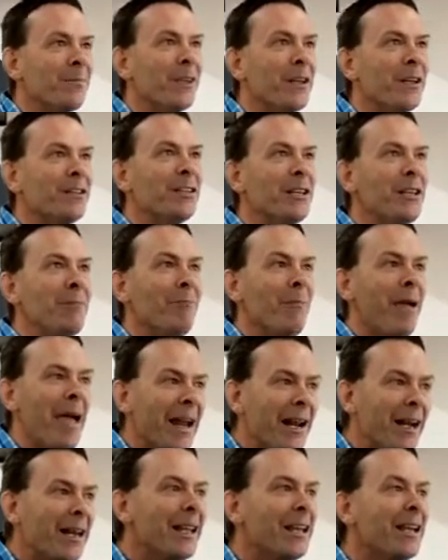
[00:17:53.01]
It didn't
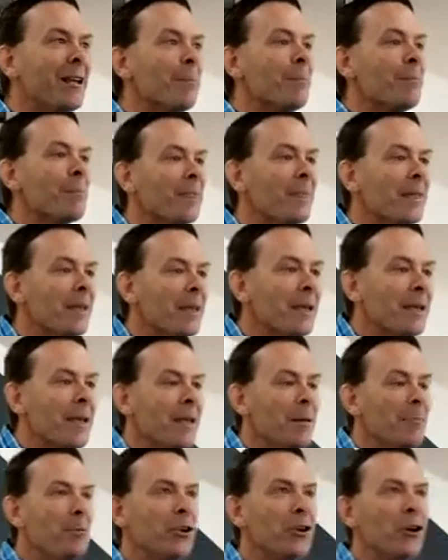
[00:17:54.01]
matter to him,
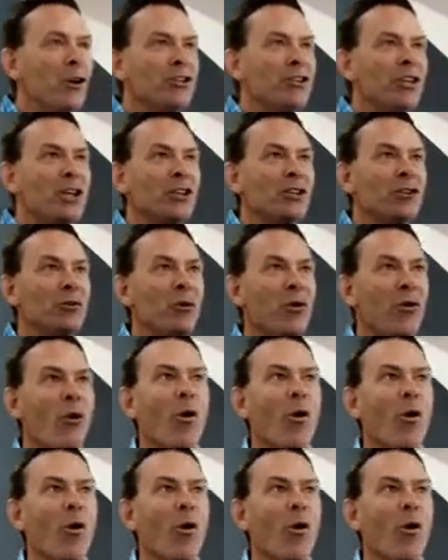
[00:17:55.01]
because he could do